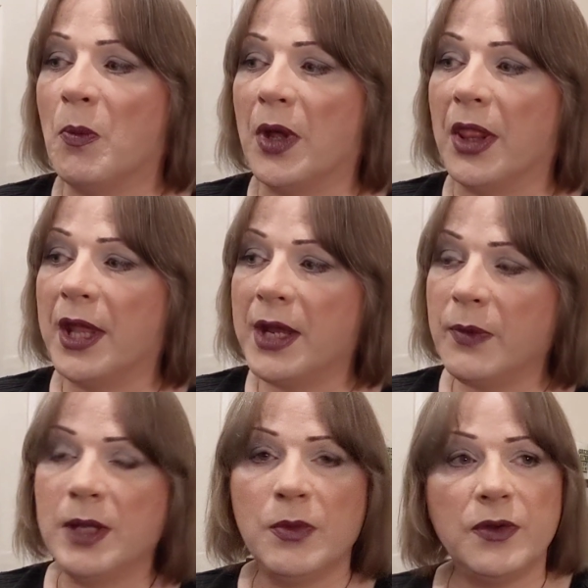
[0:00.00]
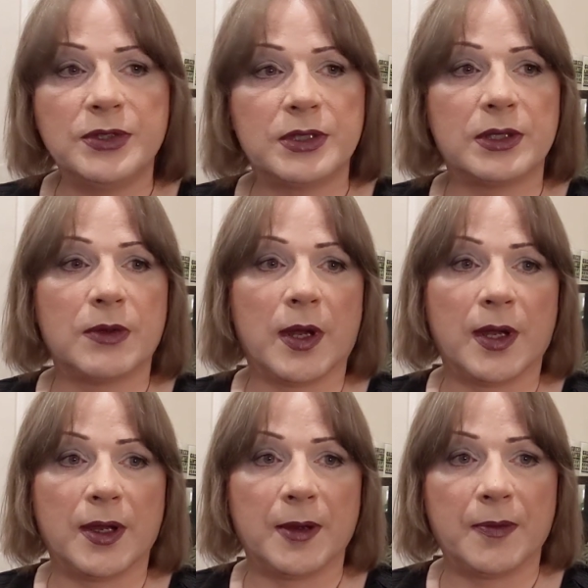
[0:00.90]
But then when he moved
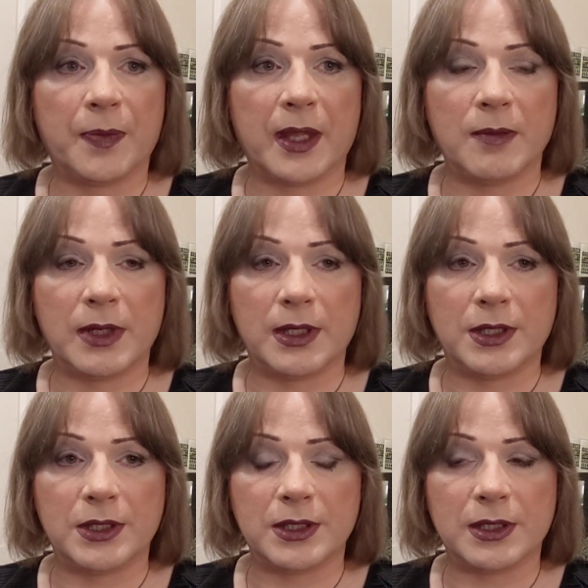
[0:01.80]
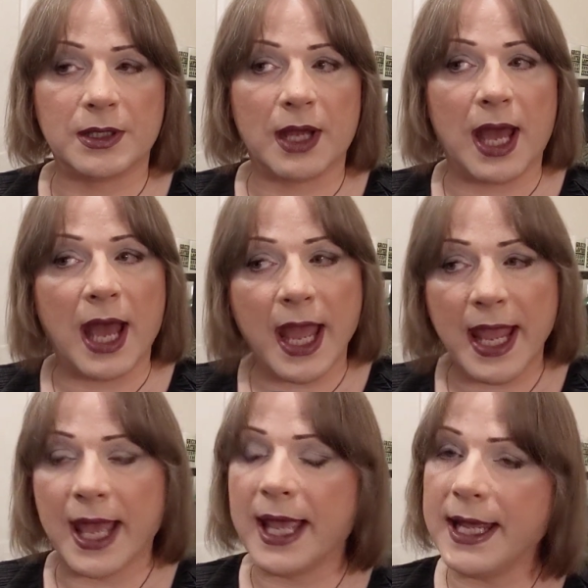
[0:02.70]
to Image, I
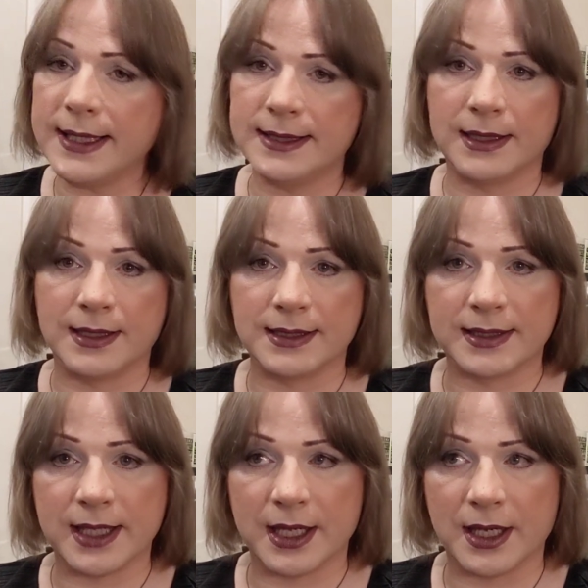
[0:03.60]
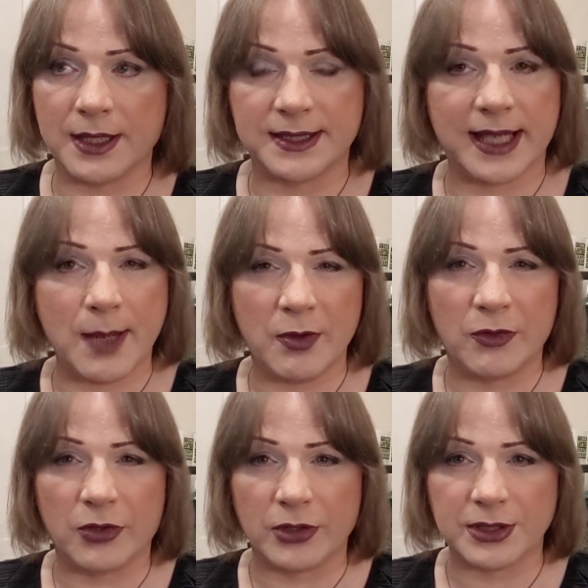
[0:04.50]
hated
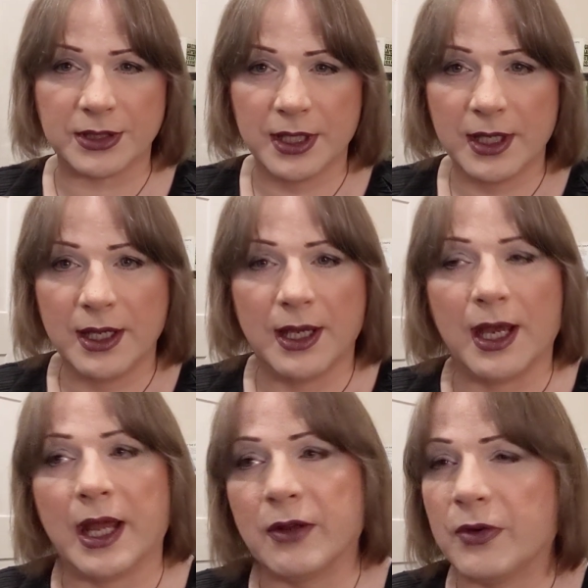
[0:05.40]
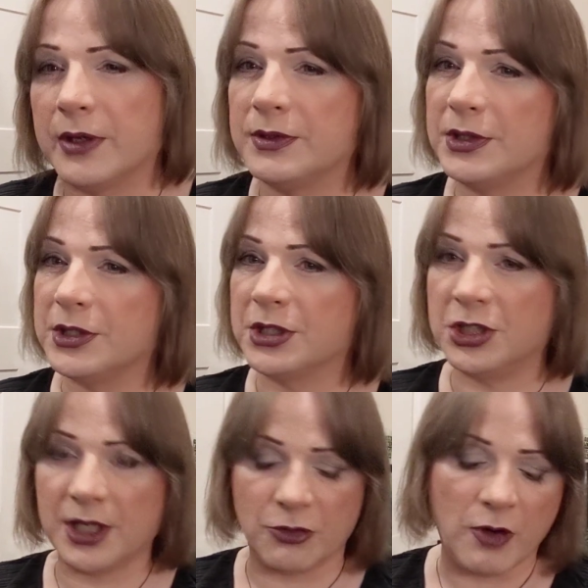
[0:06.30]
Cyberforce, and I thought he was such a
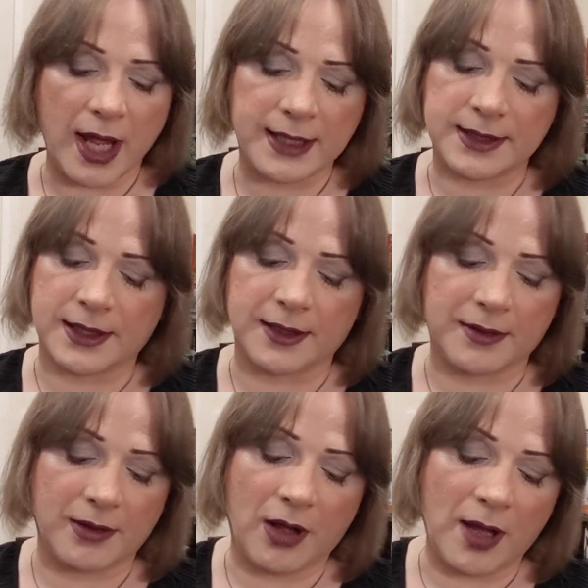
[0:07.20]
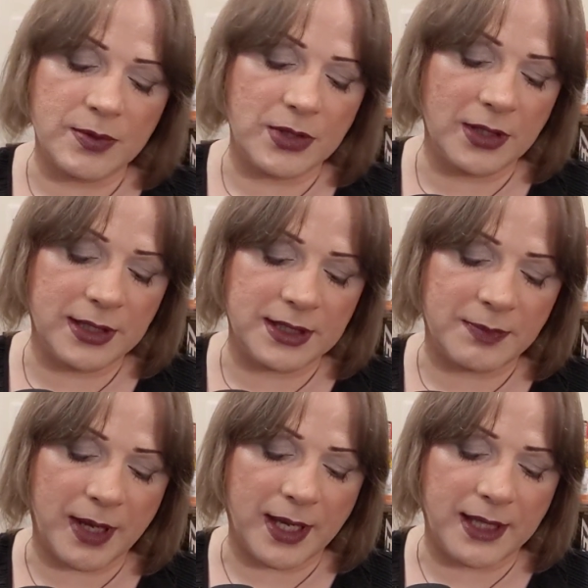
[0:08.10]
shit writer. Absolutely
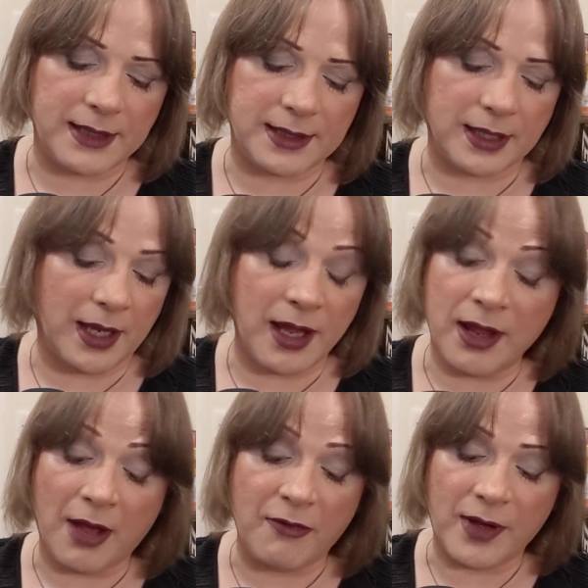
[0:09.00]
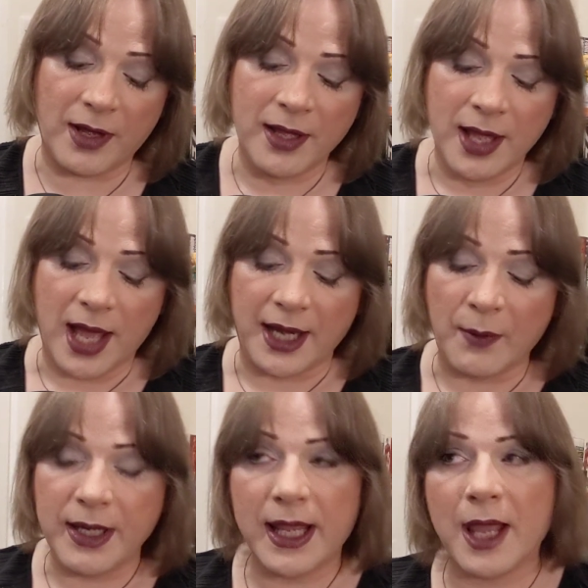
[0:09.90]
despised it. And then
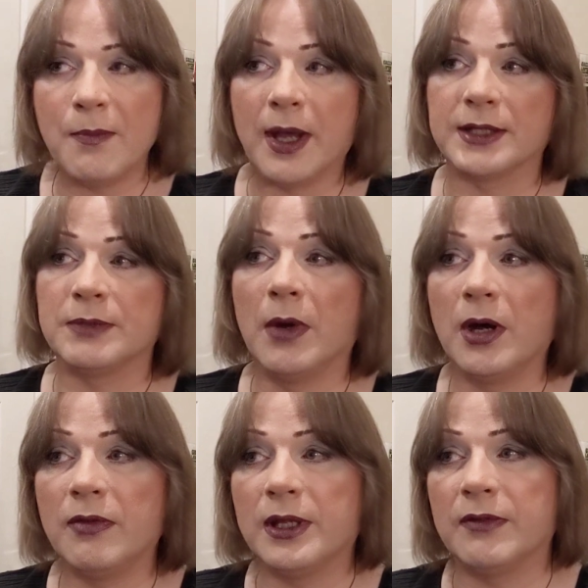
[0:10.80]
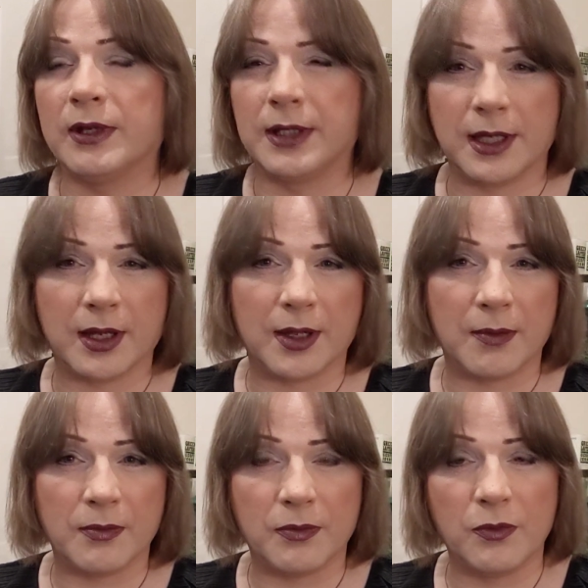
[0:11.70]
when he came back to Marvel,
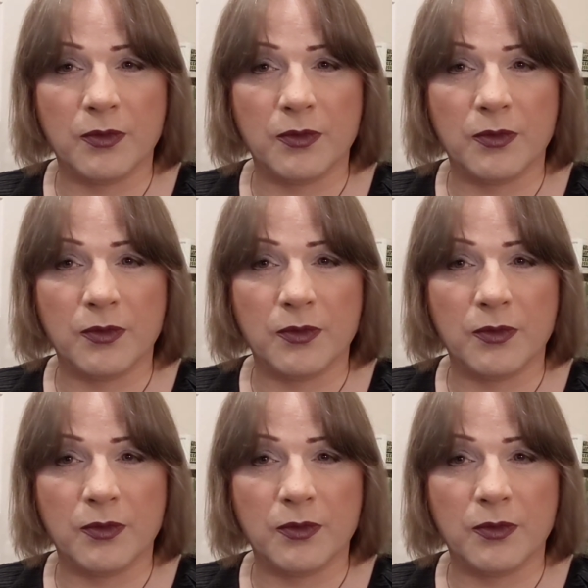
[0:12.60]
even